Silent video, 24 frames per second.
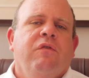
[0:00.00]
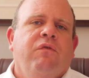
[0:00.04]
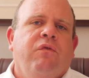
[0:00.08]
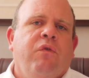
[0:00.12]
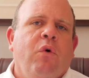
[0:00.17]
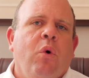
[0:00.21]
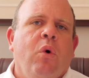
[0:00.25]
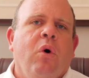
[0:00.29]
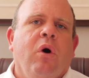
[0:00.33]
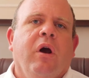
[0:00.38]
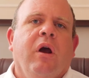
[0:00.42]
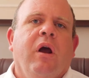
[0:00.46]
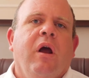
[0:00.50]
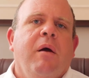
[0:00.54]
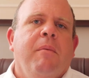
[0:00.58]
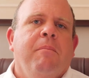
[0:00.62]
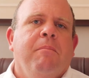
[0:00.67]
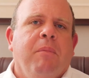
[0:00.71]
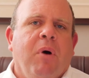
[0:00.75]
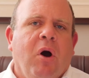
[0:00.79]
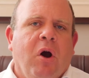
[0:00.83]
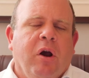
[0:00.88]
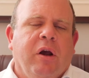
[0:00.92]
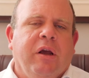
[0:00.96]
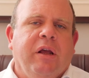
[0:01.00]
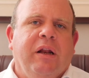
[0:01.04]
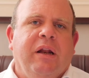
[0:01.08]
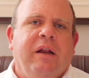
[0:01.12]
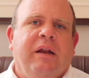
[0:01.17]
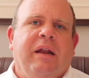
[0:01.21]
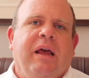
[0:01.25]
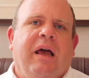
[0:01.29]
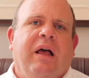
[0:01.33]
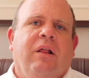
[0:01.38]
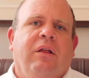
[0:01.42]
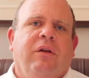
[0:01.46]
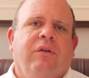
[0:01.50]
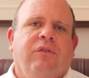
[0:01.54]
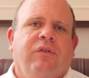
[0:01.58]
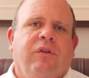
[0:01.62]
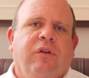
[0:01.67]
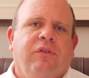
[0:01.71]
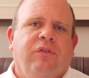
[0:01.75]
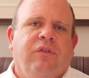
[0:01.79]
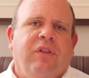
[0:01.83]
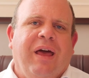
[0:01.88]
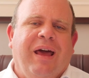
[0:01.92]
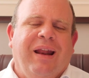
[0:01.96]
for market
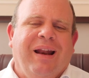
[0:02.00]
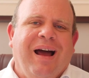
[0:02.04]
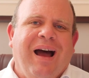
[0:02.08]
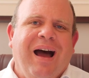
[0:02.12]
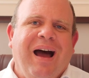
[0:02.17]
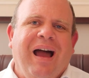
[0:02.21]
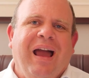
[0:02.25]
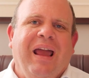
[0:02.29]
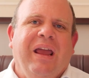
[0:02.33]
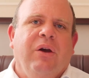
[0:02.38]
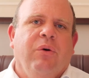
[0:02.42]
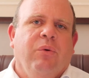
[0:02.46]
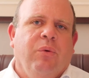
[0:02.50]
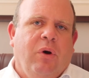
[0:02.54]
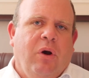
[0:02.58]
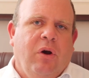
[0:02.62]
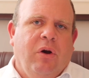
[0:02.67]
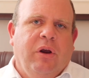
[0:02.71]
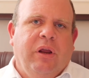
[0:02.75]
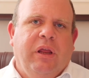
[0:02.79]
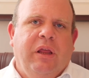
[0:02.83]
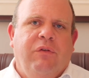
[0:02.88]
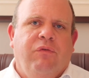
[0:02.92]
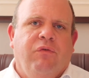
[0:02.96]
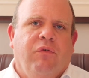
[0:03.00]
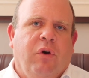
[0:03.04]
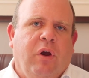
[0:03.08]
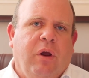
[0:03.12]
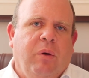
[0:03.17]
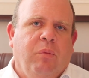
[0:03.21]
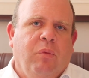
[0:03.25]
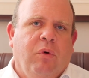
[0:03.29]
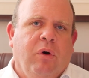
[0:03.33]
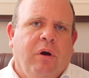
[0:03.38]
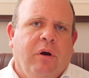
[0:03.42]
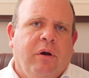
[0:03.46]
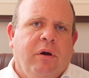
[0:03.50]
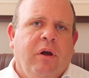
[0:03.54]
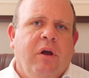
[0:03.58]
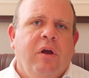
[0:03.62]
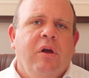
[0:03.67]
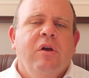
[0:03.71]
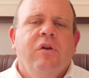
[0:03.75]
analysis, that hierarchy framework.